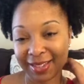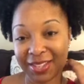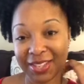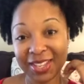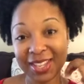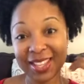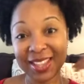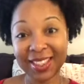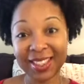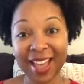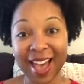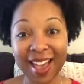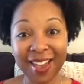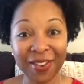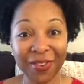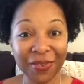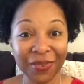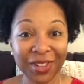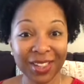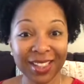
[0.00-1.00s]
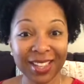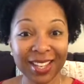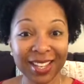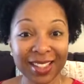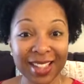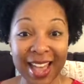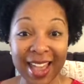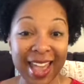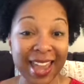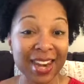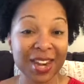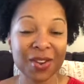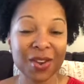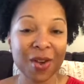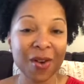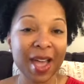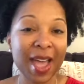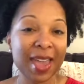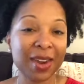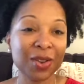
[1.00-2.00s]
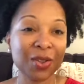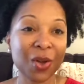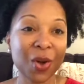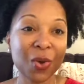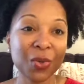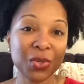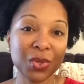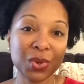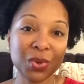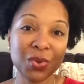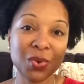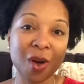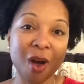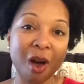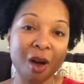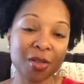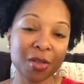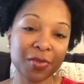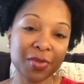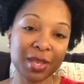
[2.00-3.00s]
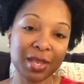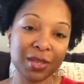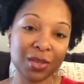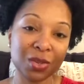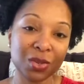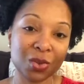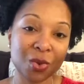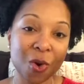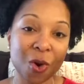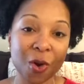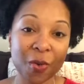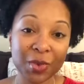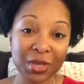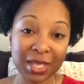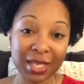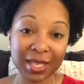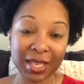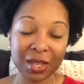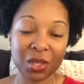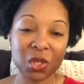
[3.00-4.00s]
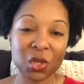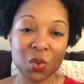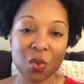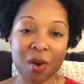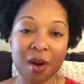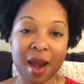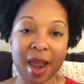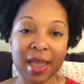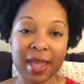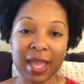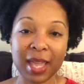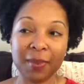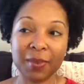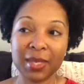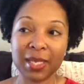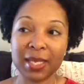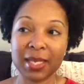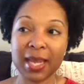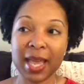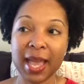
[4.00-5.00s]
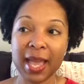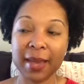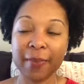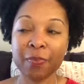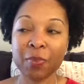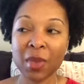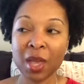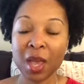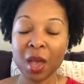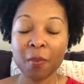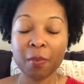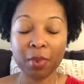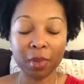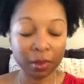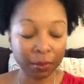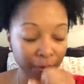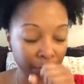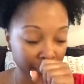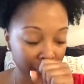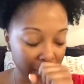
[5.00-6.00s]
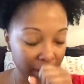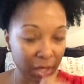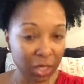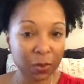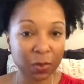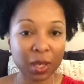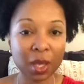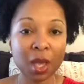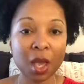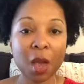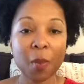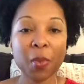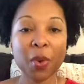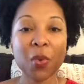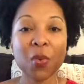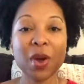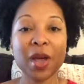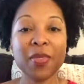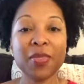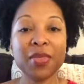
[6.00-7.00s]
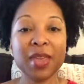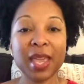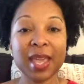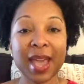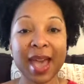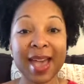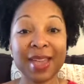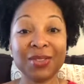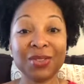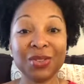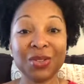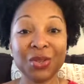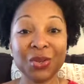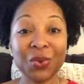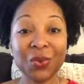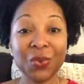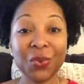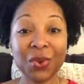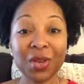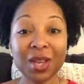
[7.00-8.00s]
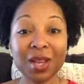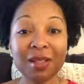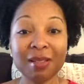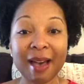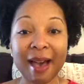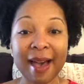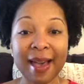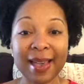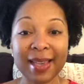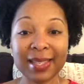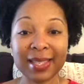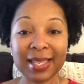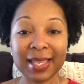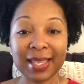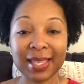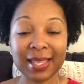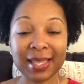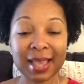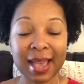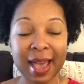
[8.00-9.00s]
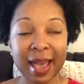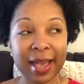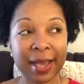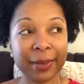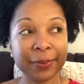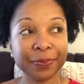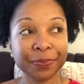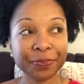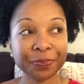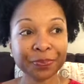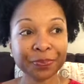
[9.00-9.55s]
good life would look like. I didn't know I had to go through all of these storms to get to where I am today. Excuse me. But one thing I do realize is that